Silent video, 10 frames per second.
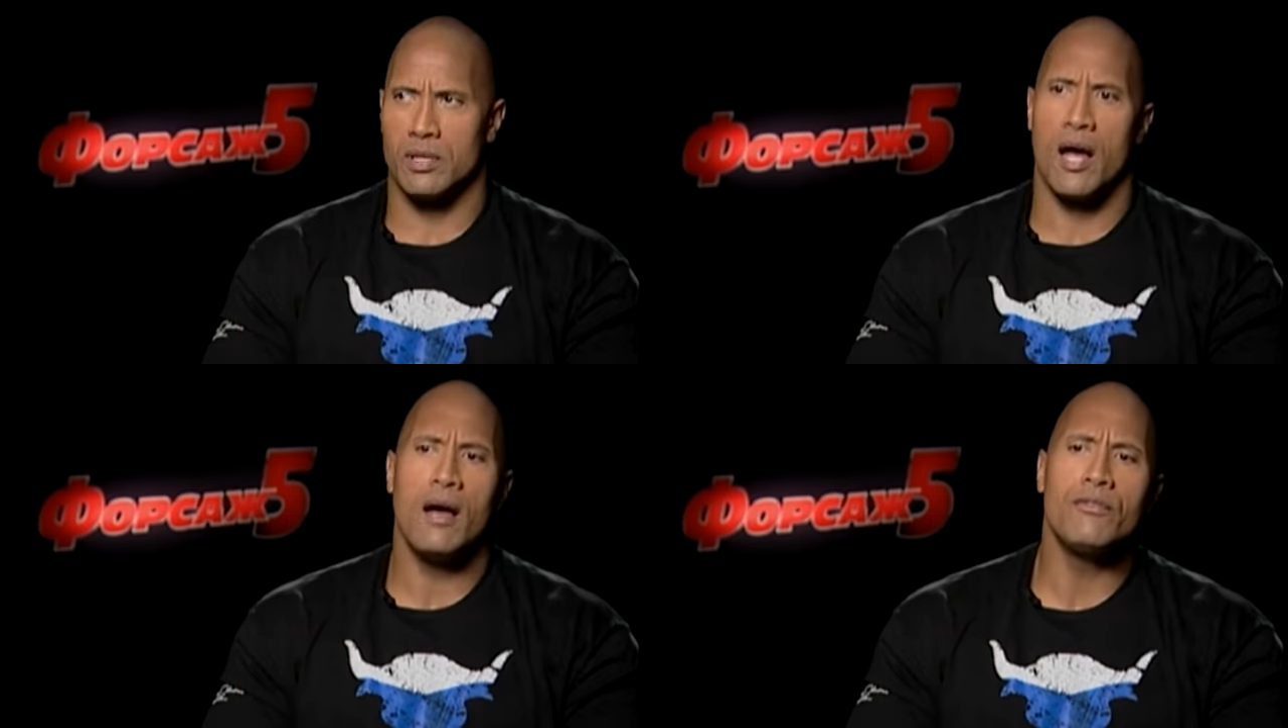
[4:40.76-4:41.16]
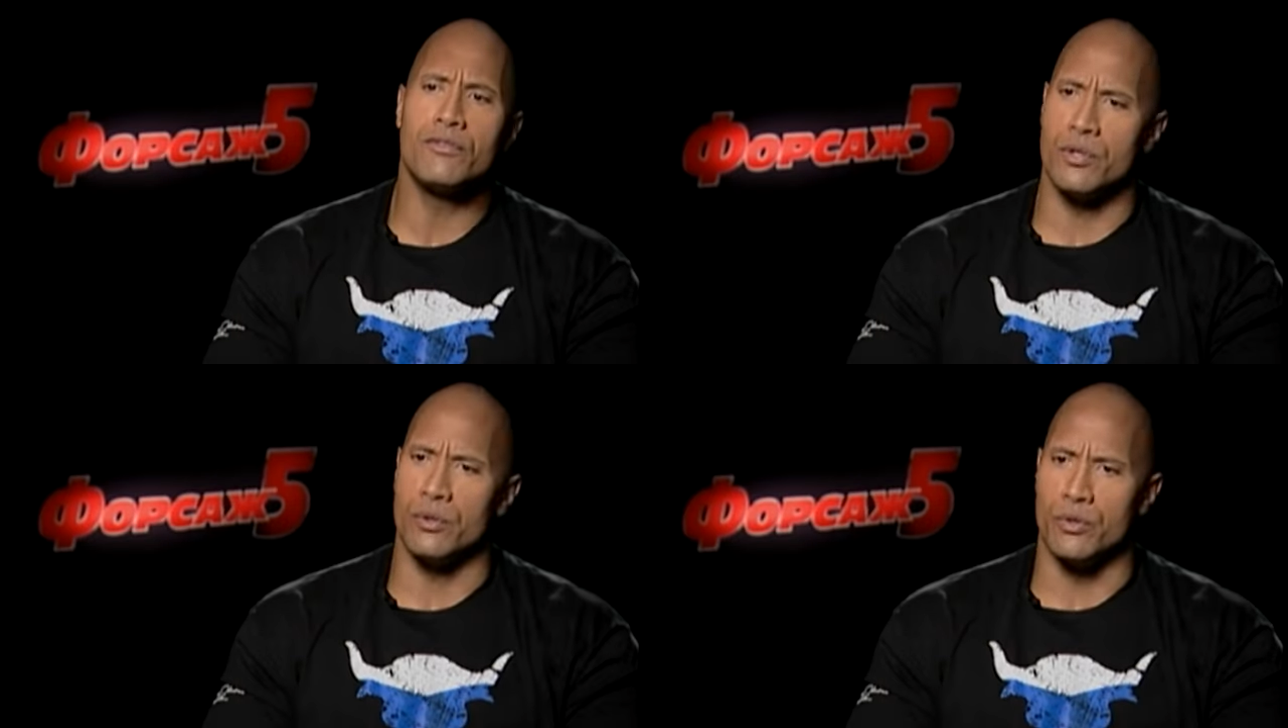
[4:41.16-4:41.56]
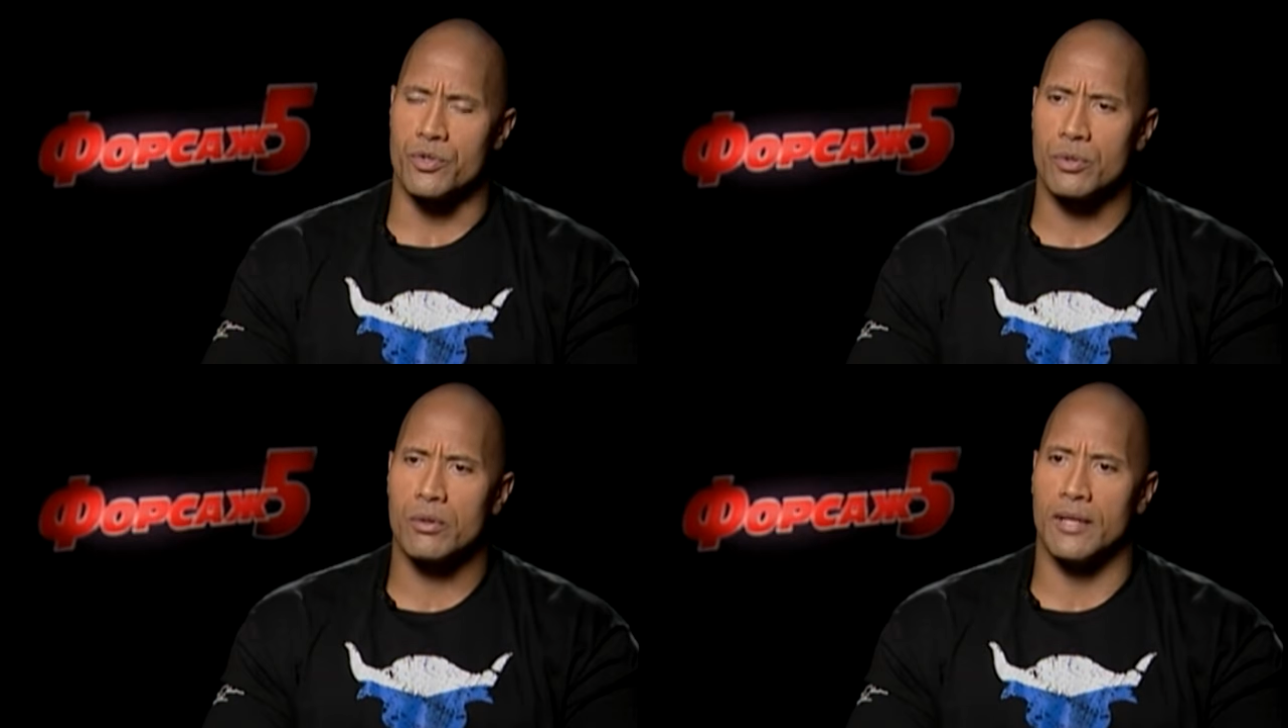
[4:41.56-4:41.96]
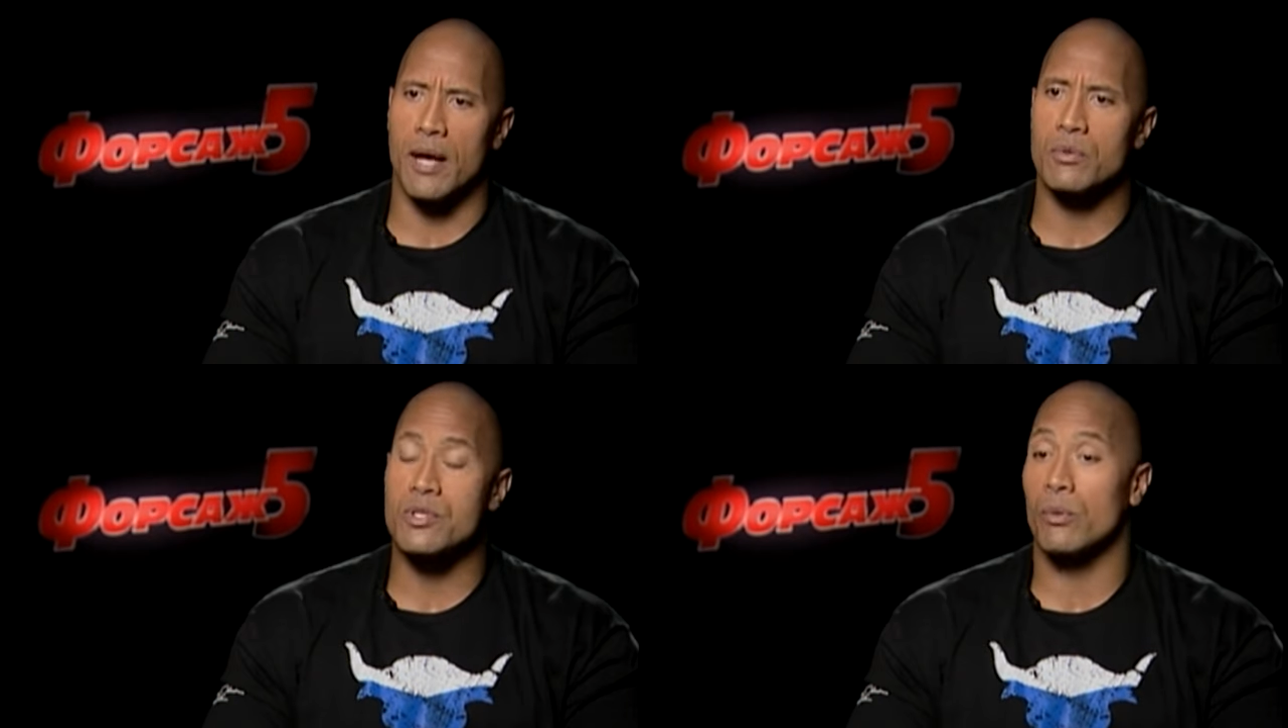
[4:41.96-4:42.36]
love to, sure. And
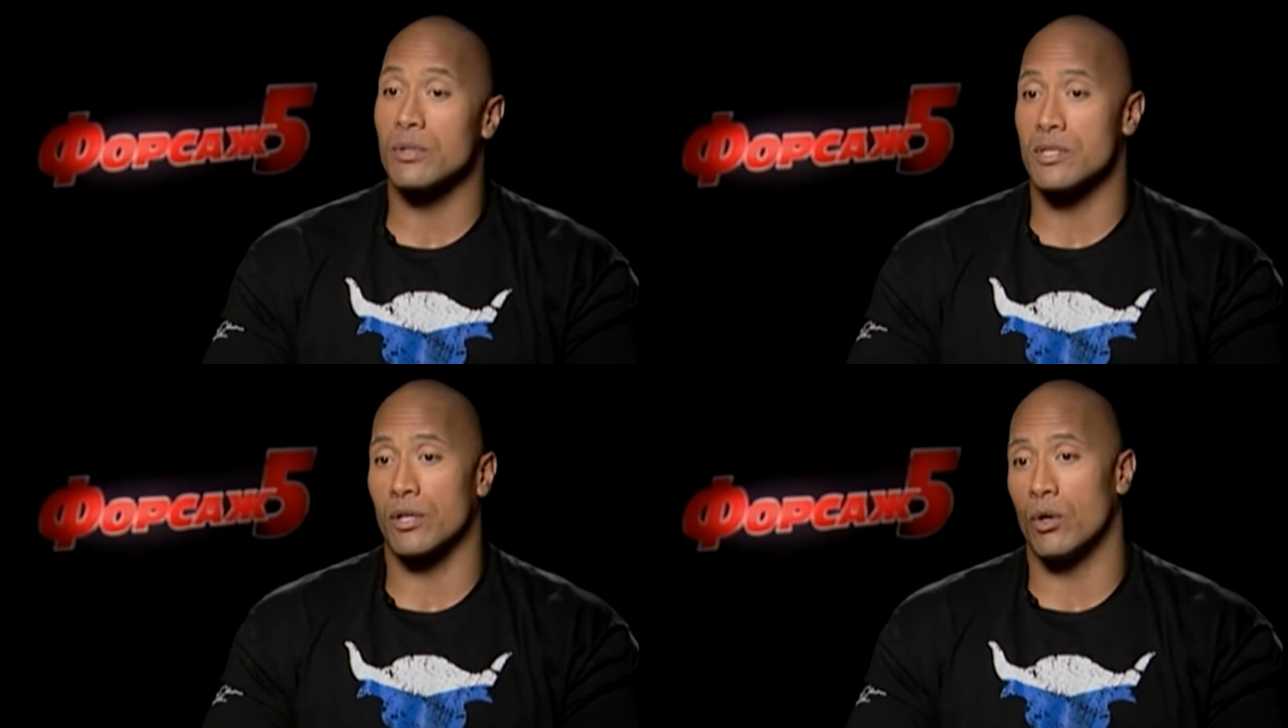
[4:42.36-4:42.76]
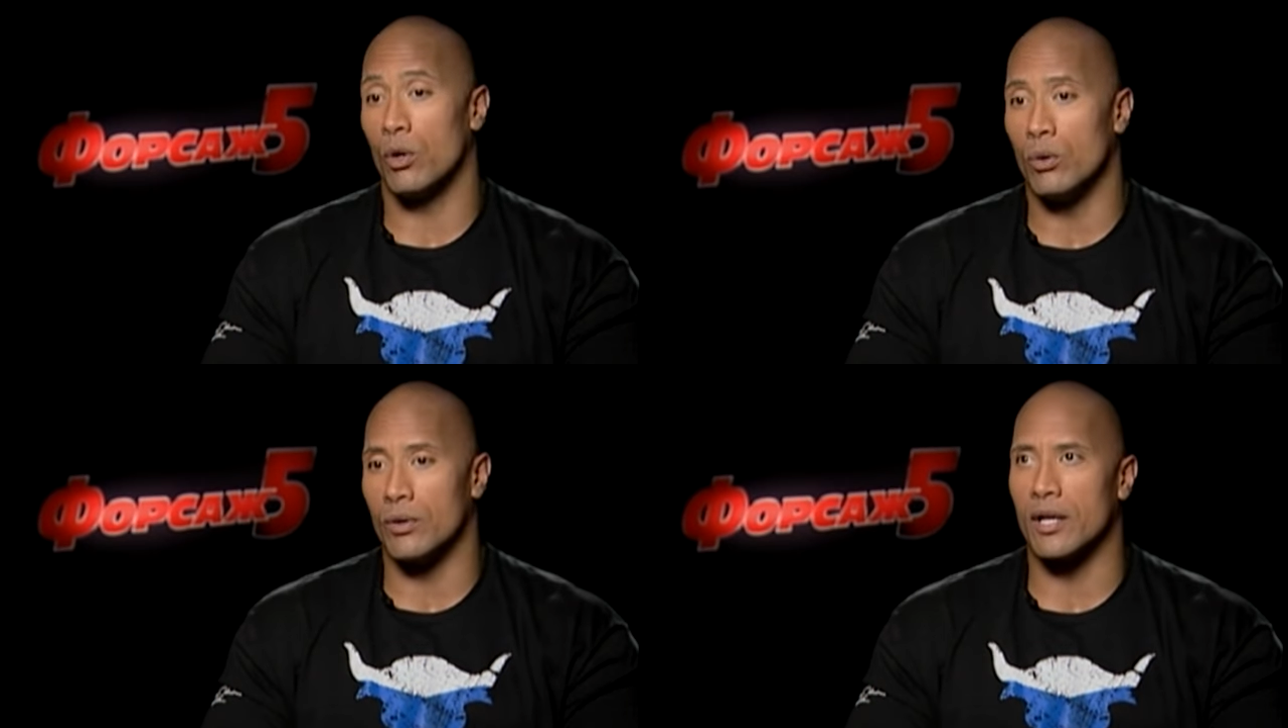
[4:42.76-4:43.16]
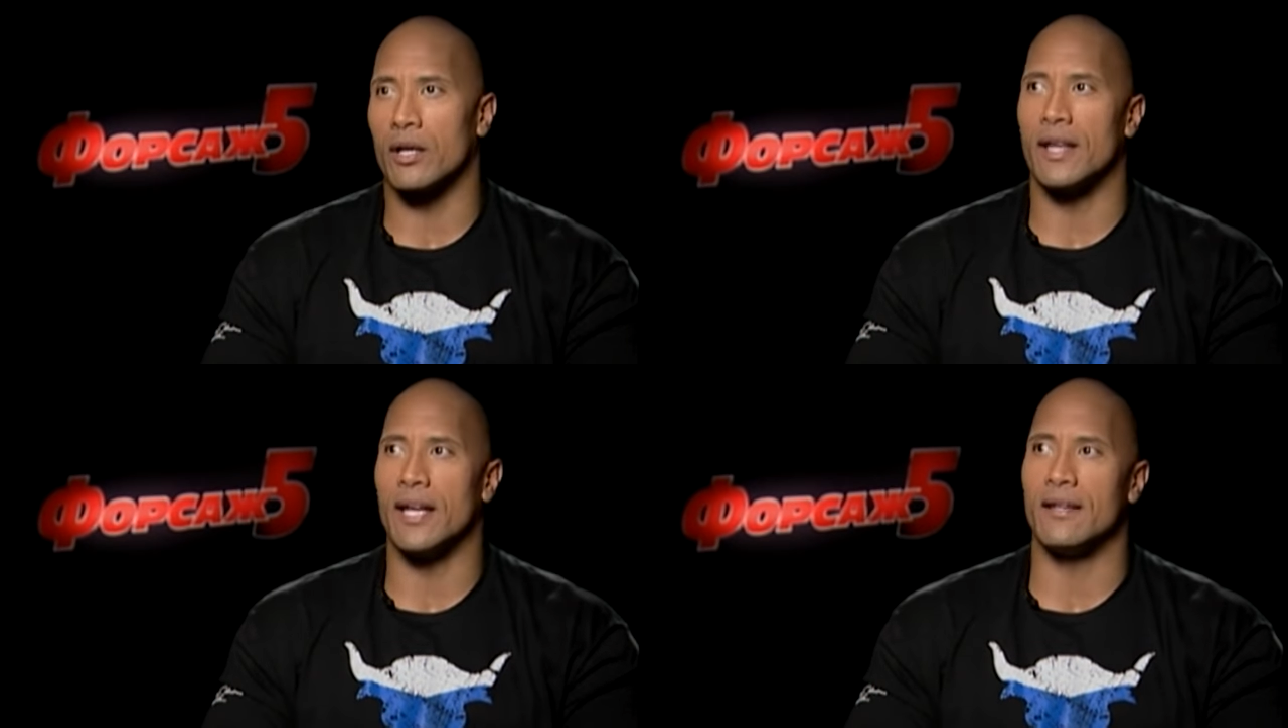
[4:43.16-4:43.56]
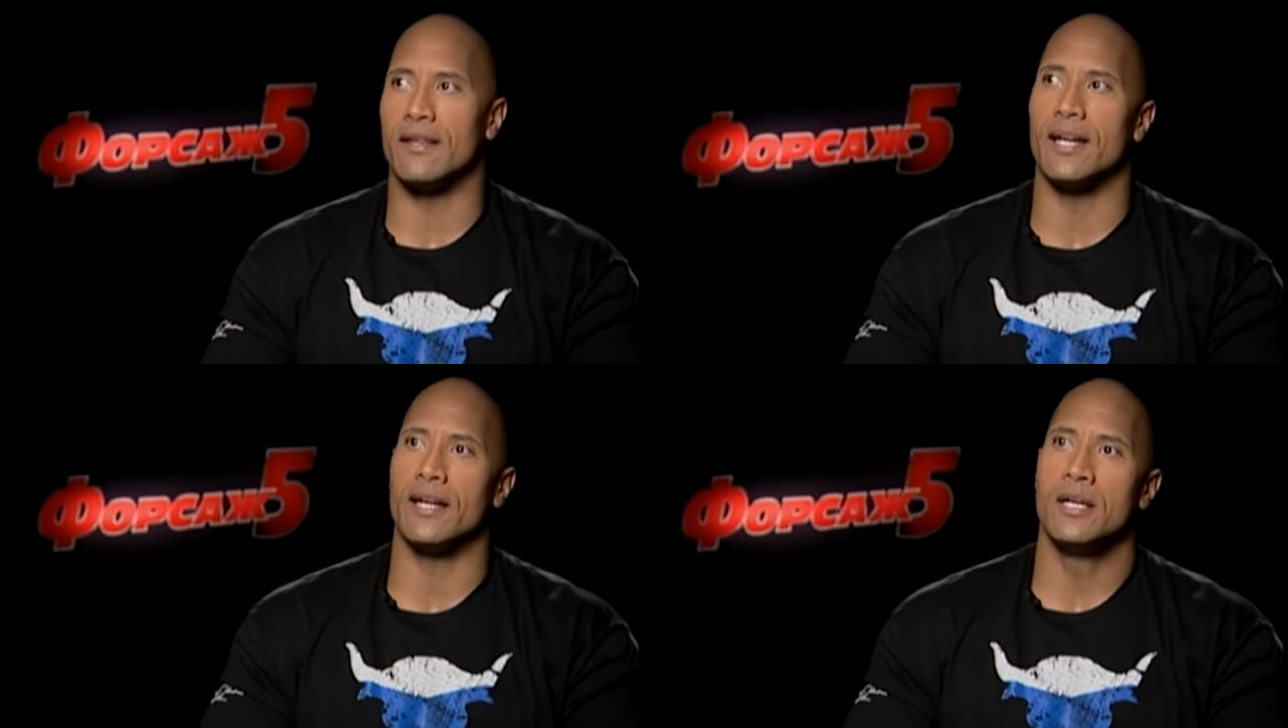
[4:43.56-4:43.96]
that was always the goal. The, the,
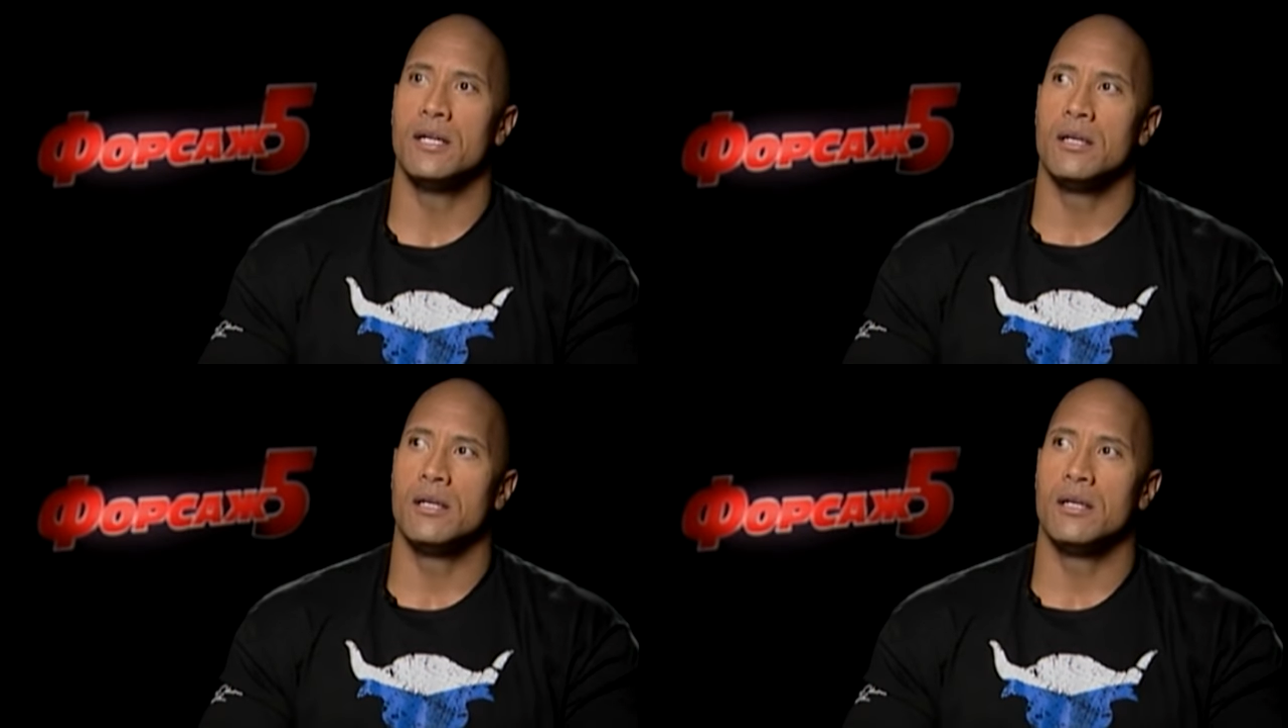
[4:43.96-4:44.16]
the,